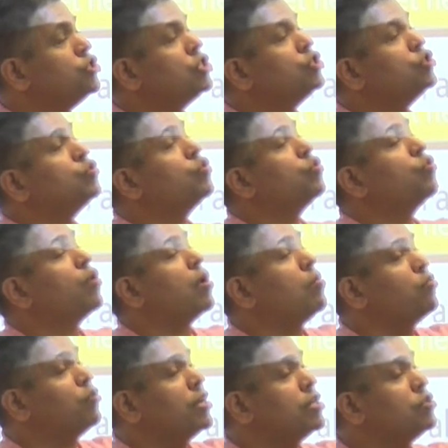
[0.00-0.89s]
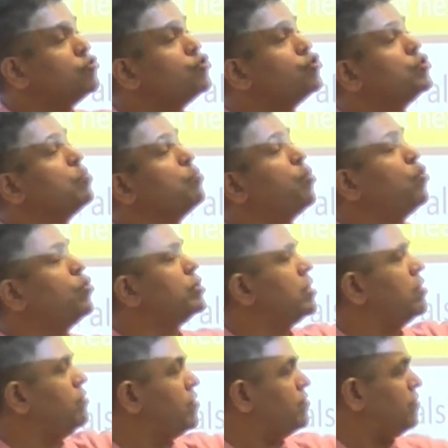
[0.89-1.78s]
it to corroborate, to
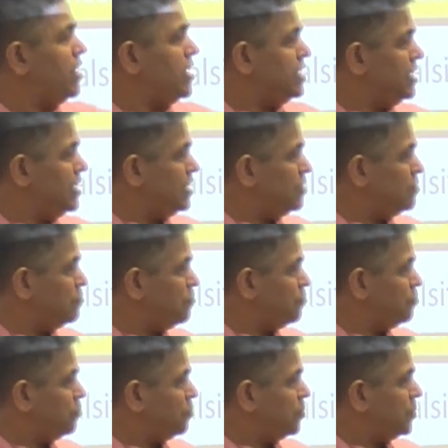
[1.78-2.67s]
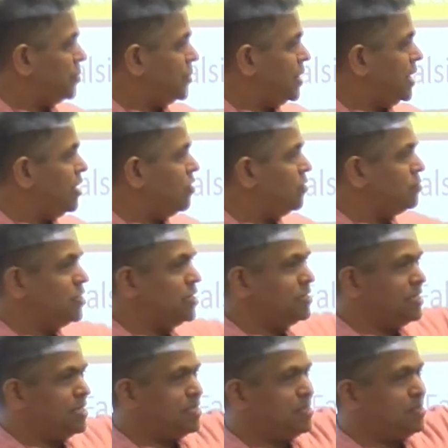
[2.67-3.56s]
support our finding. Think of
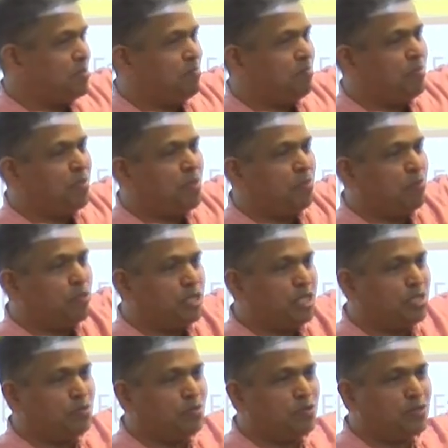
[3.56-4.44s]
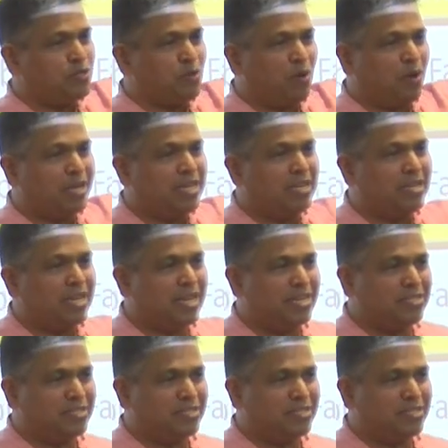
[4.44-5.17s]
this as a potatoes, oil, and